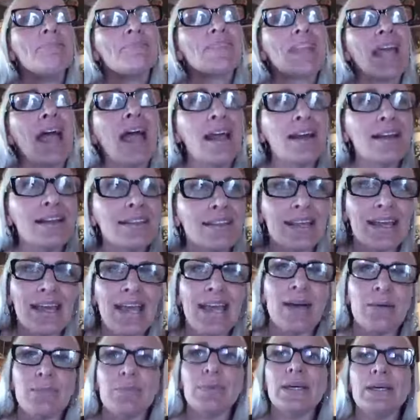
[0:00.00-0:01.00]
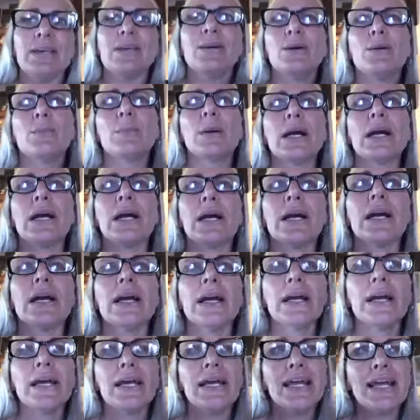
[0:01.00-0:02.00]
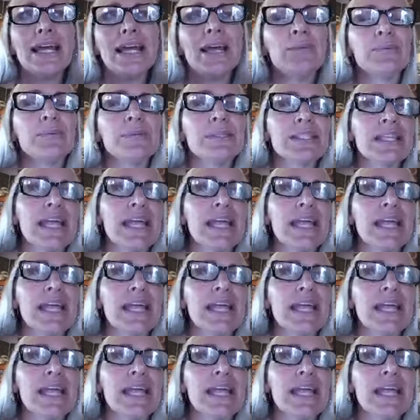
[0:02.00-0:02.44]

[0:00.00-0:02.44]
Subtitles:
kind of the campy humor, it was